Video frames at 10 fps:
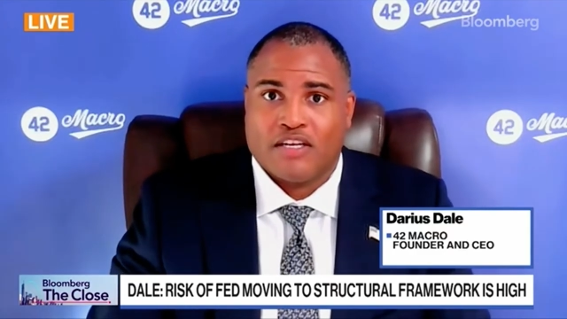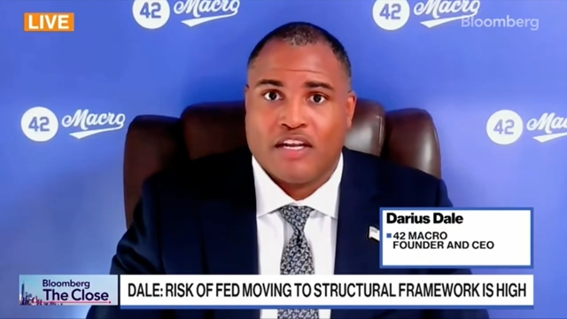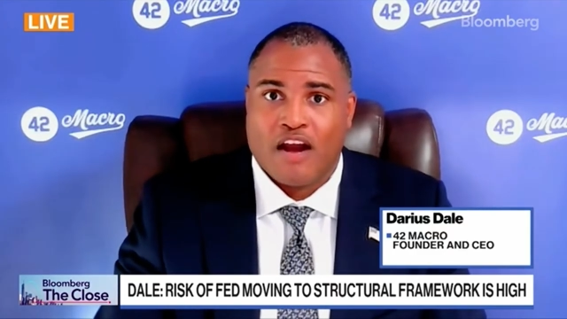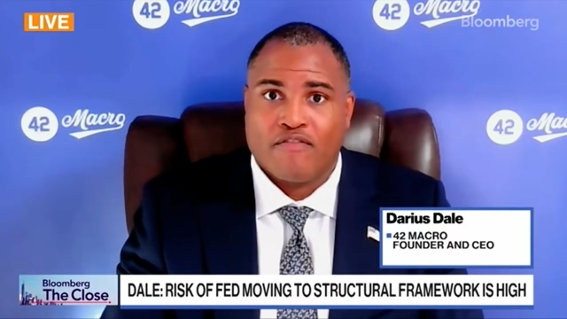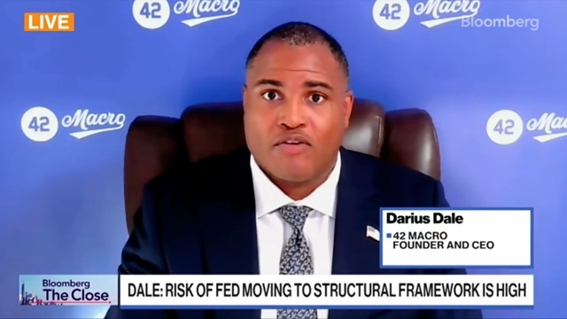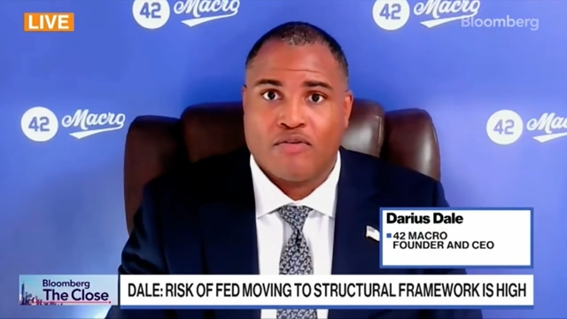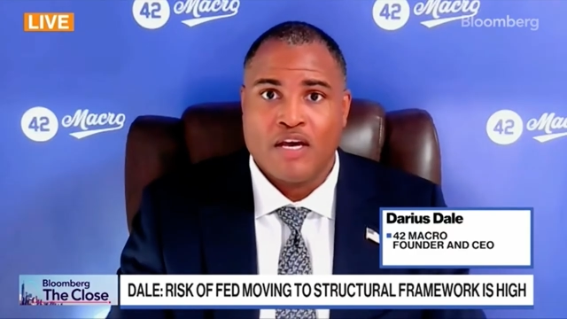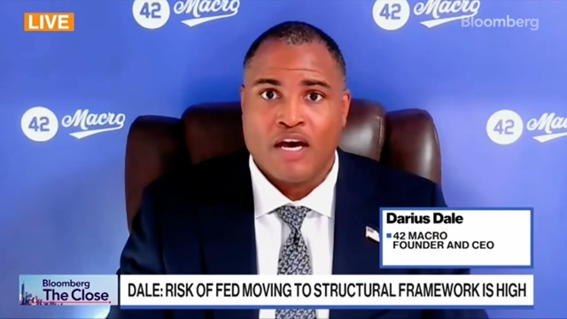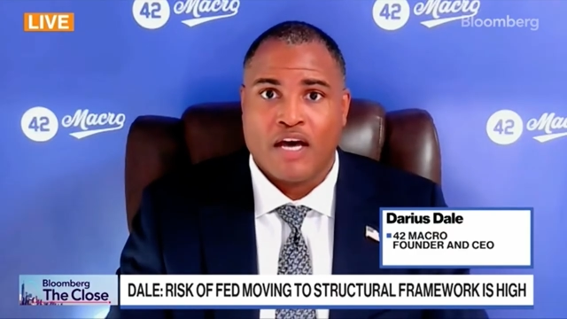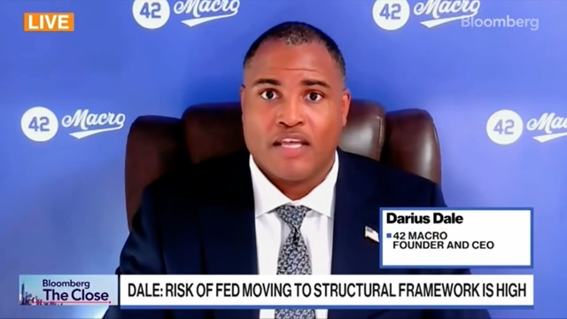And in our view,
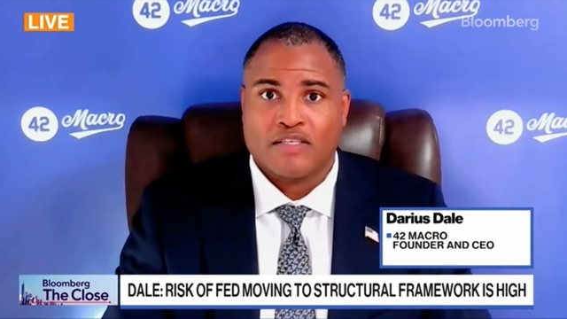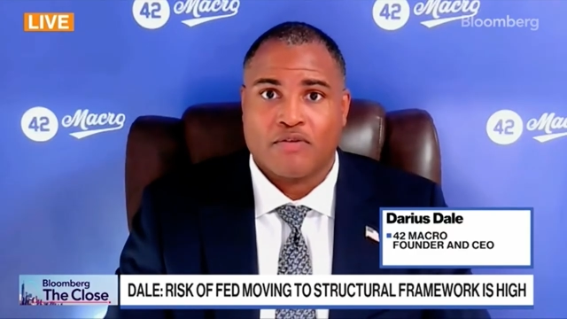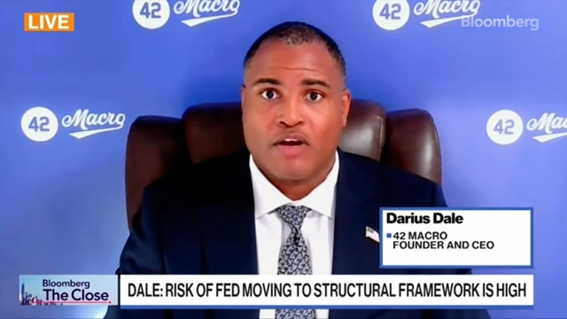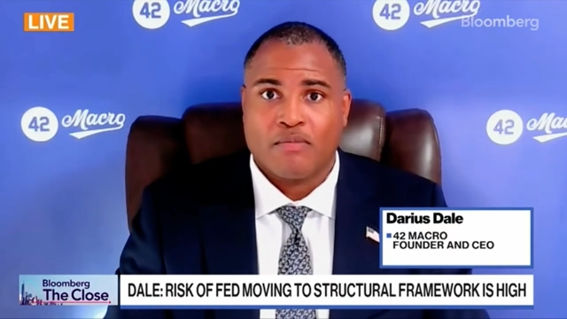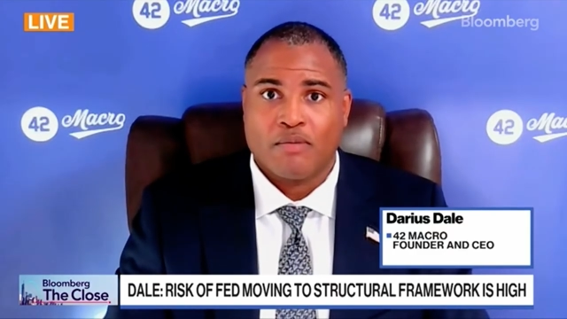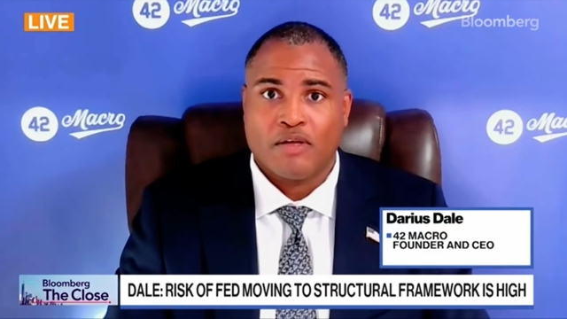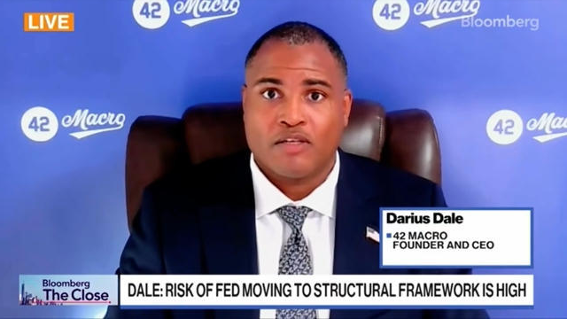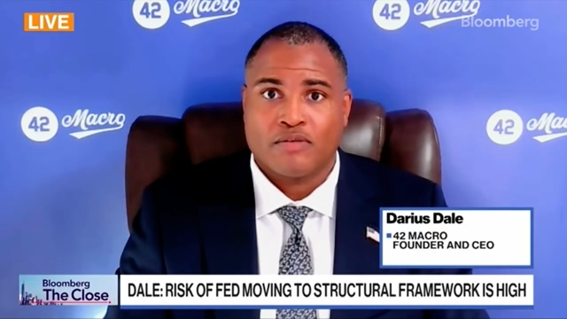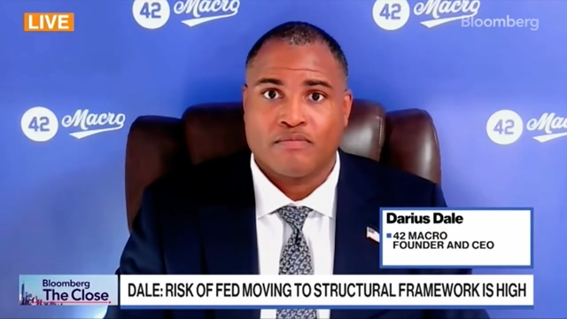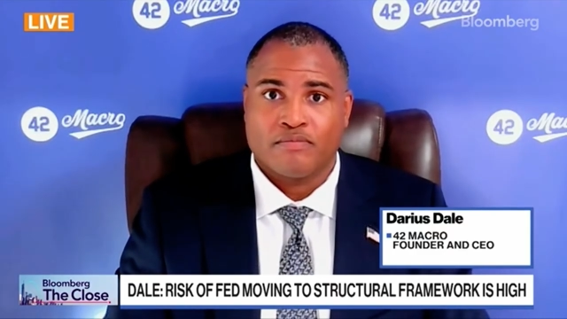that's incredibly bullish.